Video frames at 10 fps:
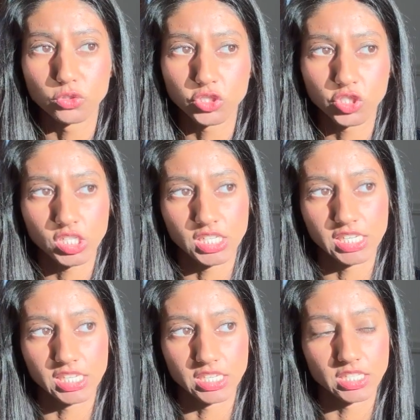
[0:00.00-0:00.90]
She
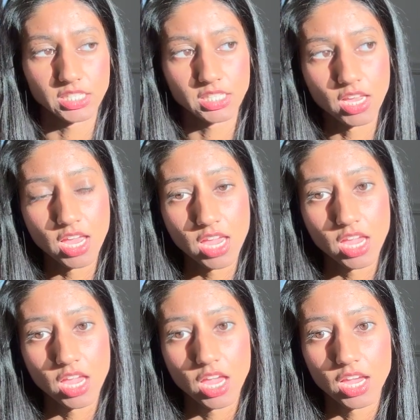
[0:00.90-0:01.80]
is
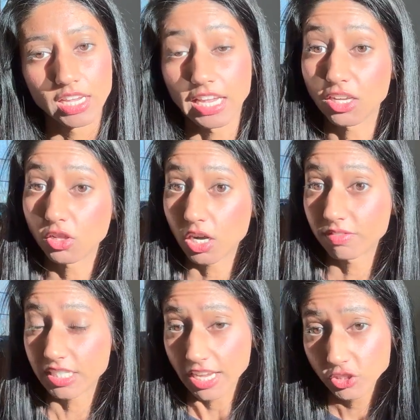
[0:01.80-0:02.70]
getting a lot of
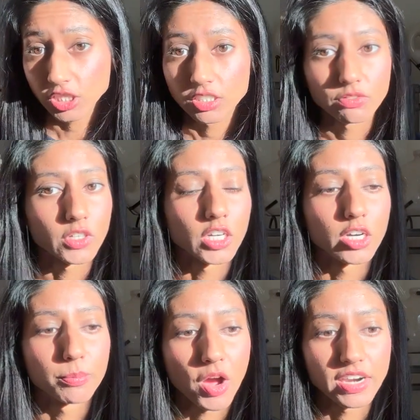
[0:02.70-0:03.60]
attention for her
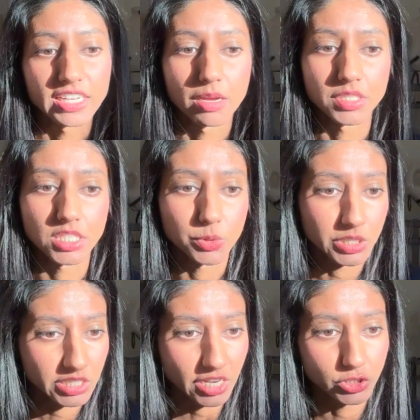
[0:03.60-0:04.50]
body, coming into her
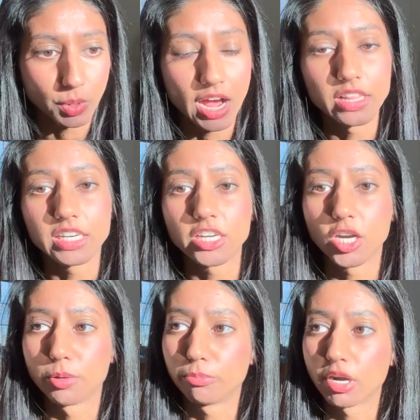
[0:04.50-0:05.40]
sexuality.
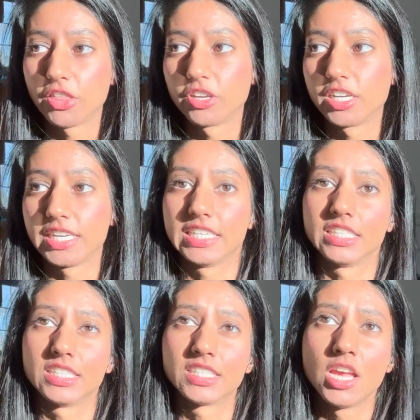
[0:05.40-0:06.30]
Her brother is